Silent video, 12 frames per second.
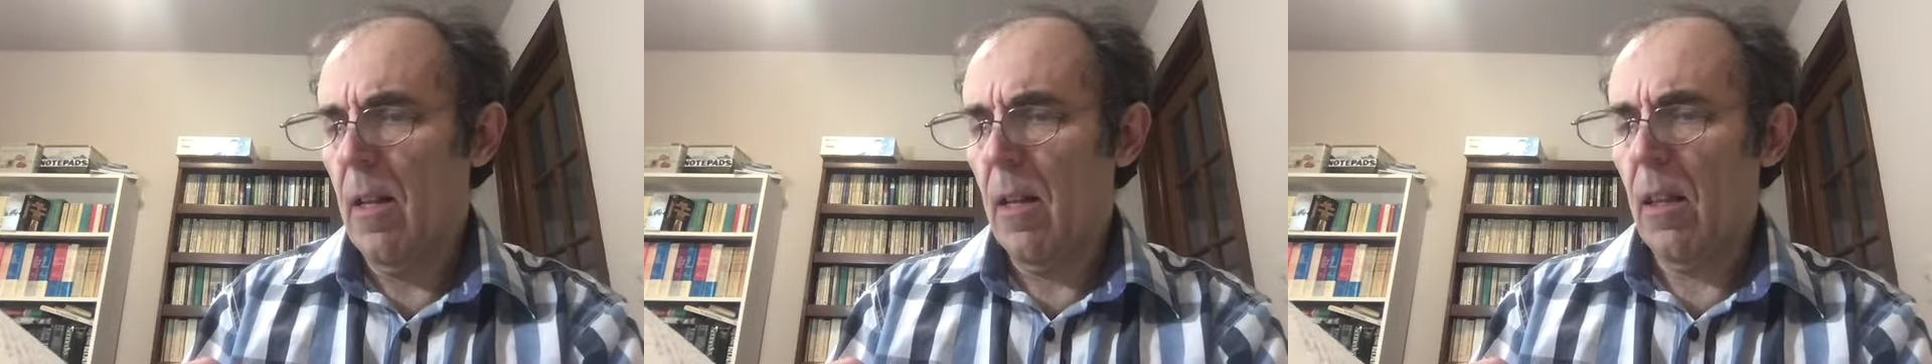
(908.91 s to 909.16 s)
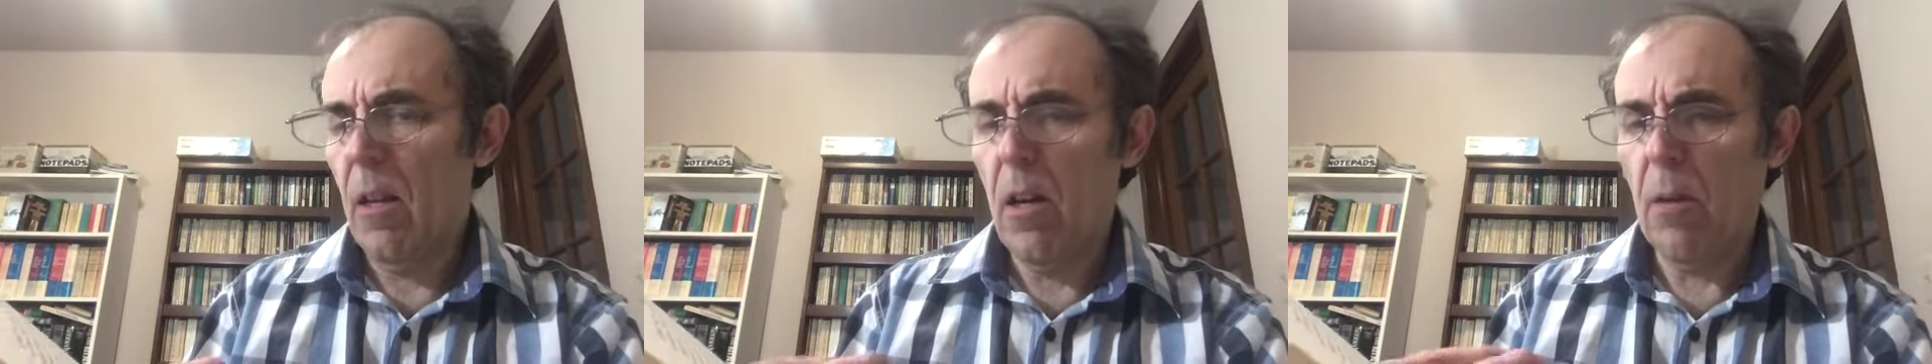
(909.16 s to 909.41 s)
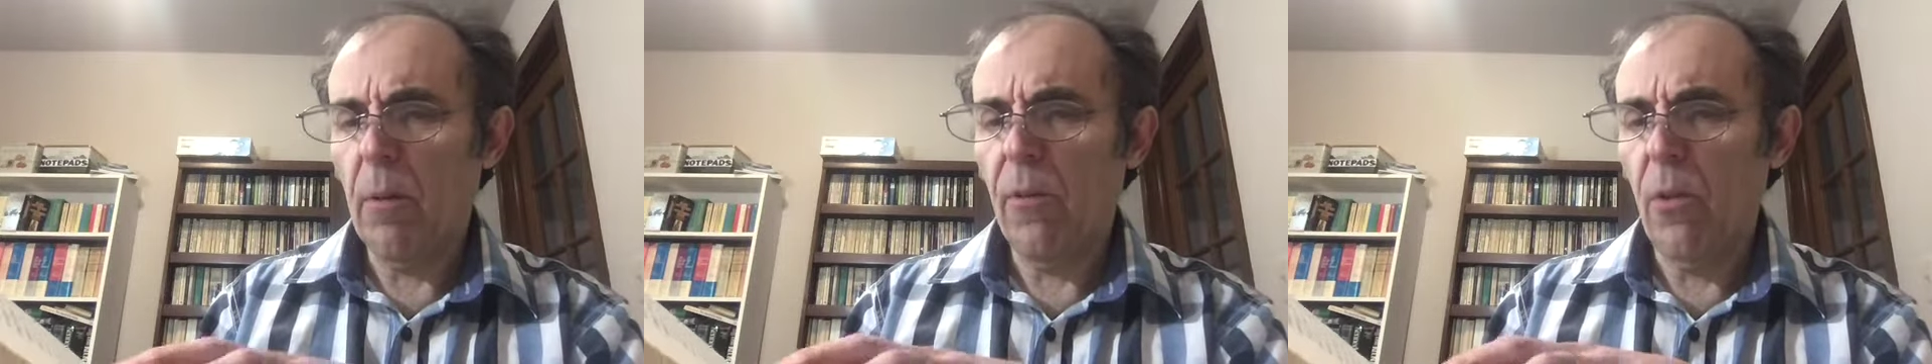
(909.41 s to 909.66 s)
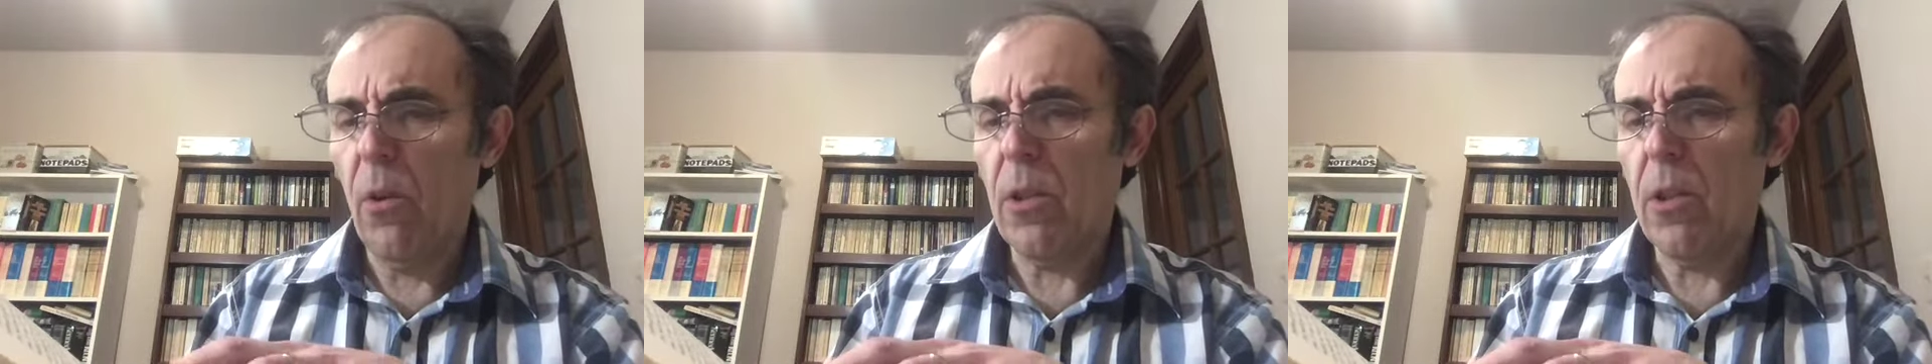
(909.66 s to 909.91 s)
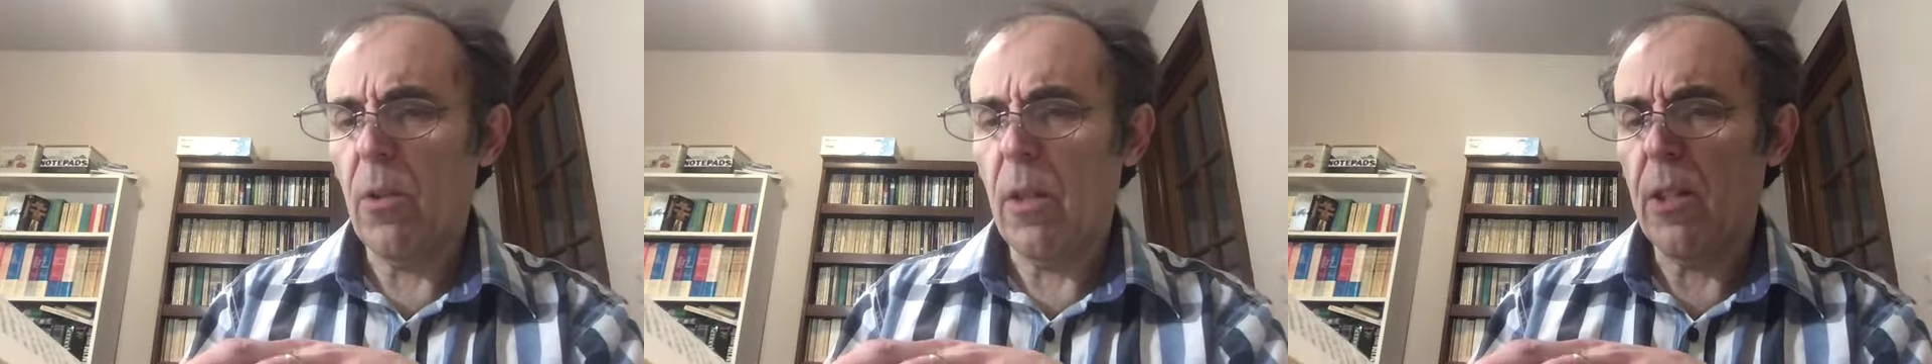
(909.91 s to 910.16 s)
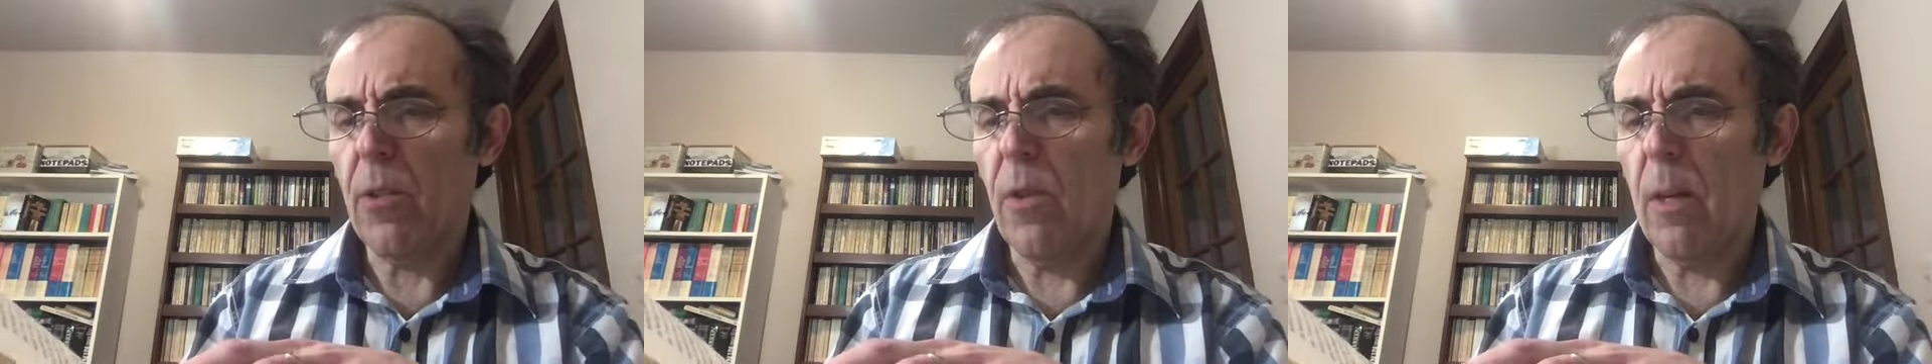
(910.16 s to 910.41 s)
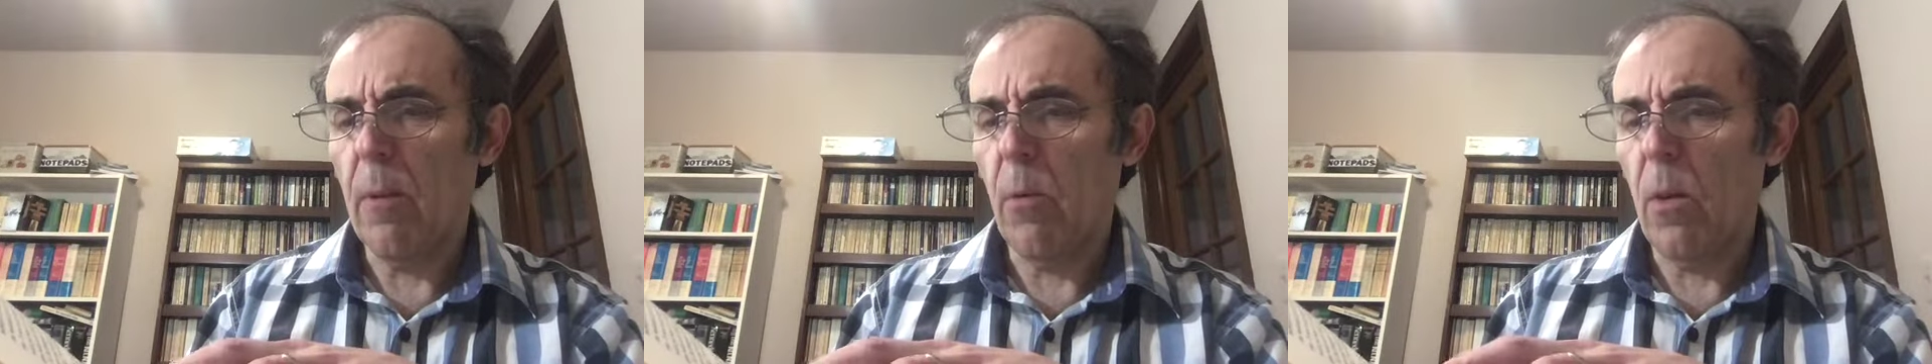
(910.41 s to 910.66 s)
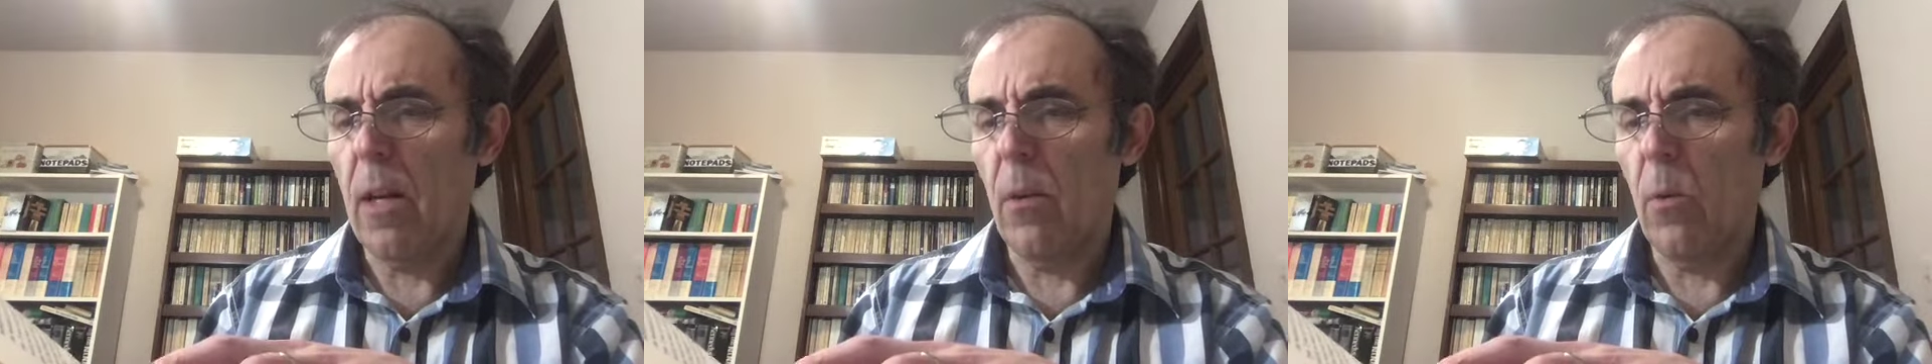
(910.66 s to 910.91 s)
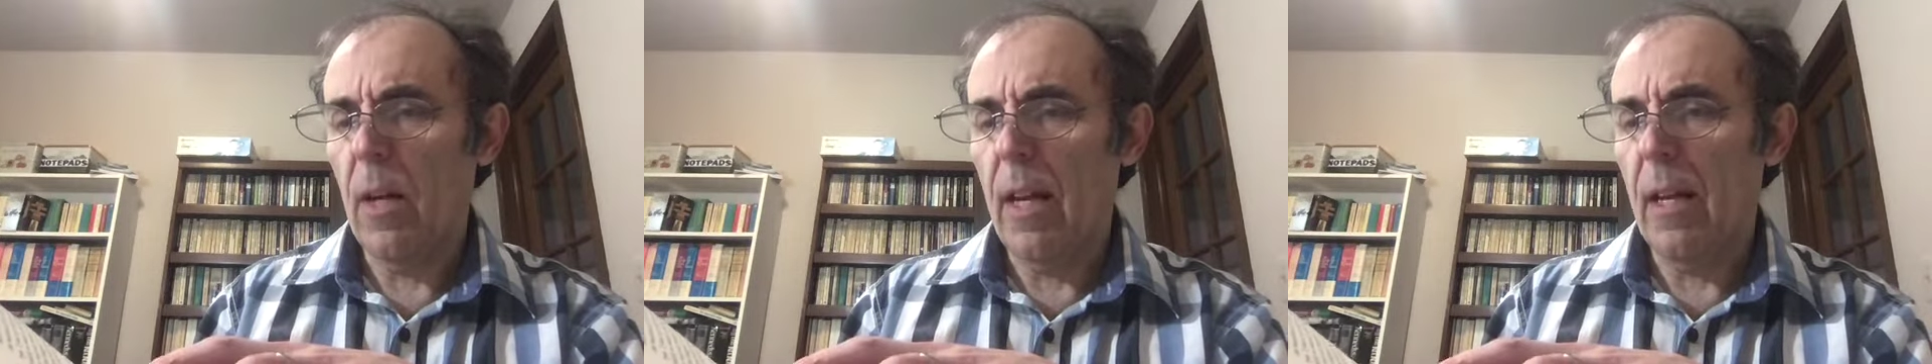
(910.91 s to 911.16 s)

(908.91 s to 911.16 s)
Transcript: Long before so extreme a runaway,